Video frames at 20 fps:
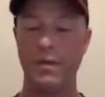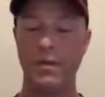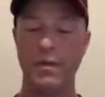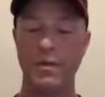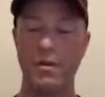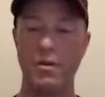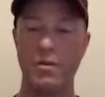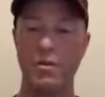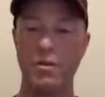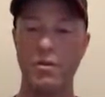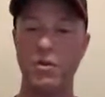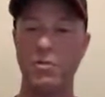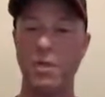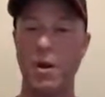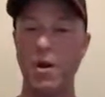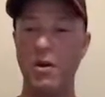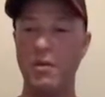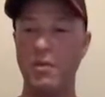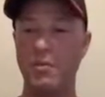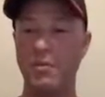So
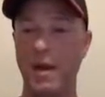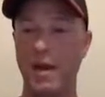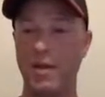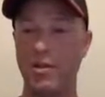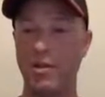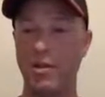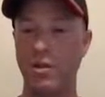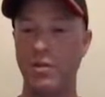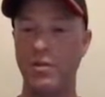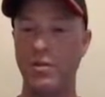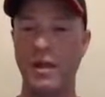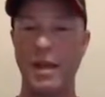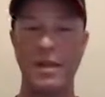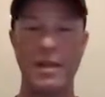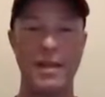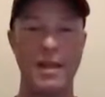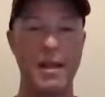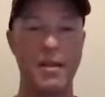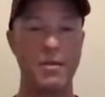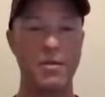SMART inspection. Who's got
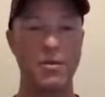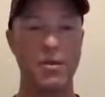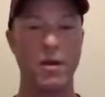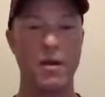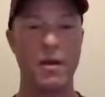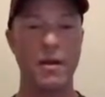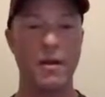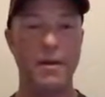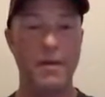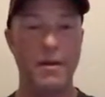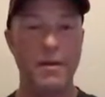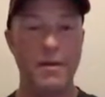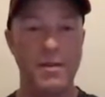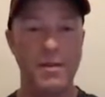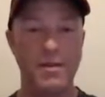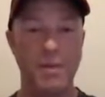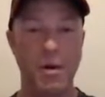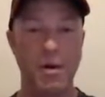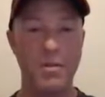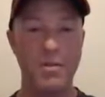the answer on
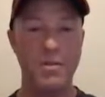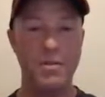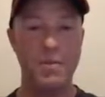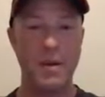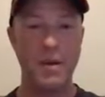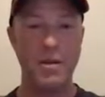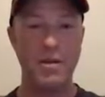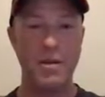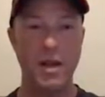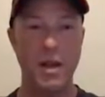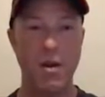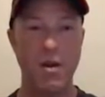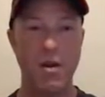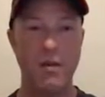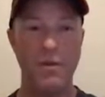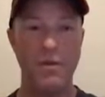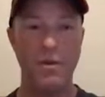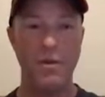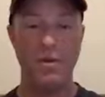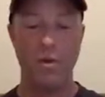SMART inspection? How
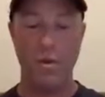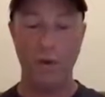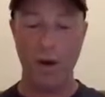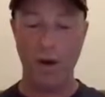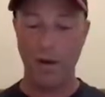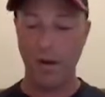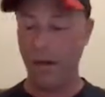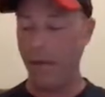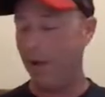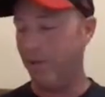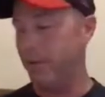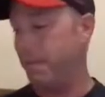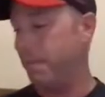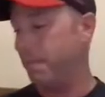often are you required to have it?